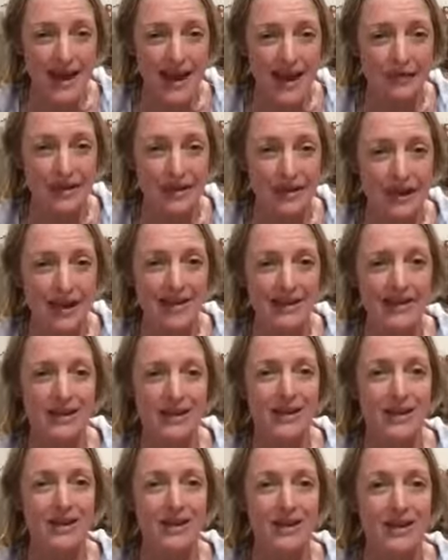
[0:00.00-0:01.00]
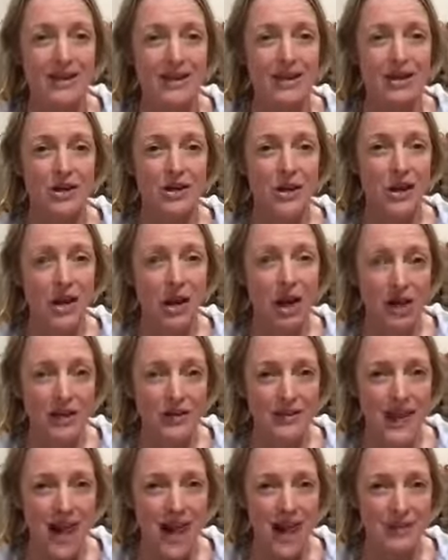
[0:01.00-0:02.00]
leg. Curl
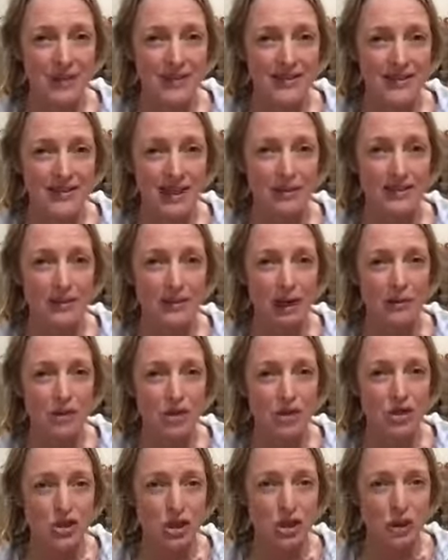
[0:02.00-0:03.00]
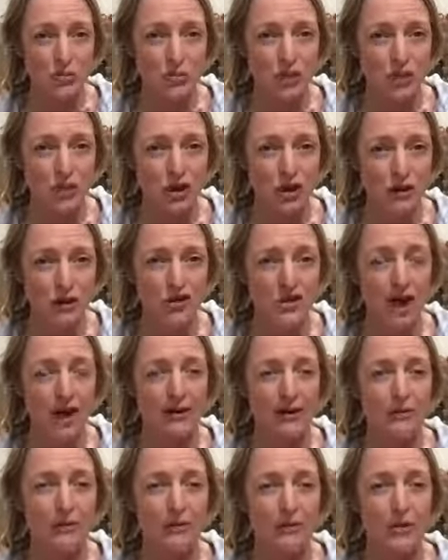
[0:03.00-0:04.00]
tailbone a second time. Super strong, Sherry.
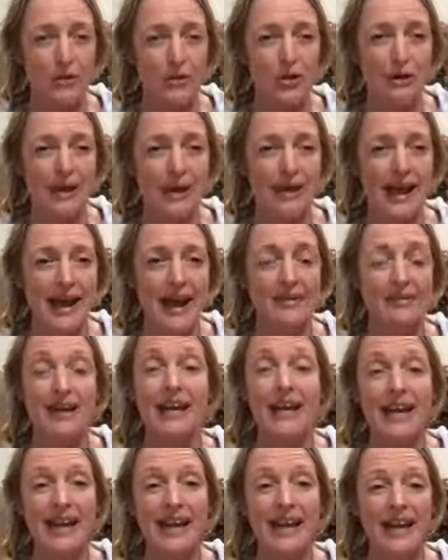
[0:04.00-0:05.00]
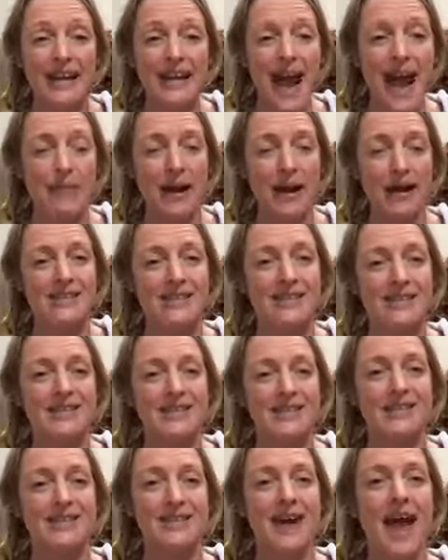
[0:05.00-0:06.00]
Pull belly down. Inhale back to center,
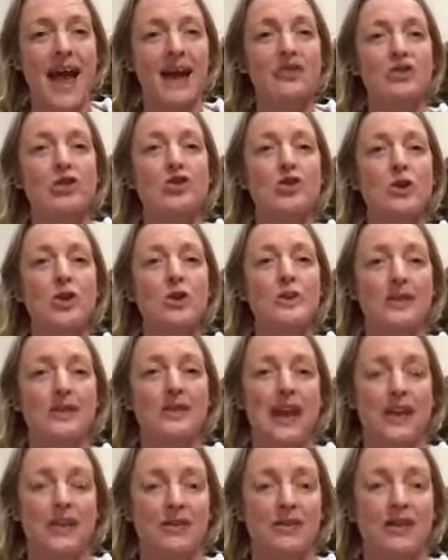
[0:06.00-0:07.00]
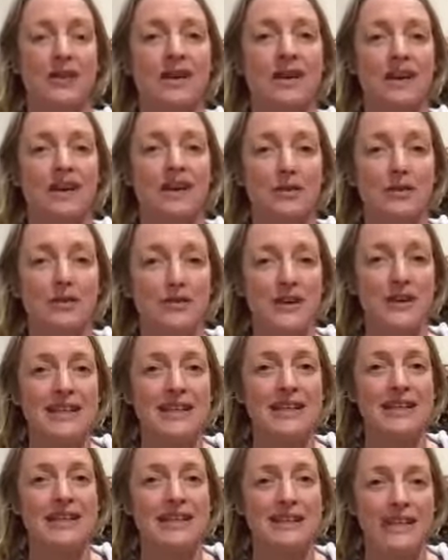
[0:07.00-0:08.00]
head and shoulders down.
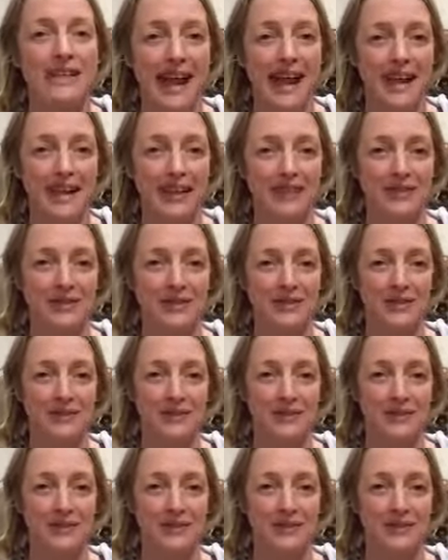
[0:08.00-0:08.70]
Feet down.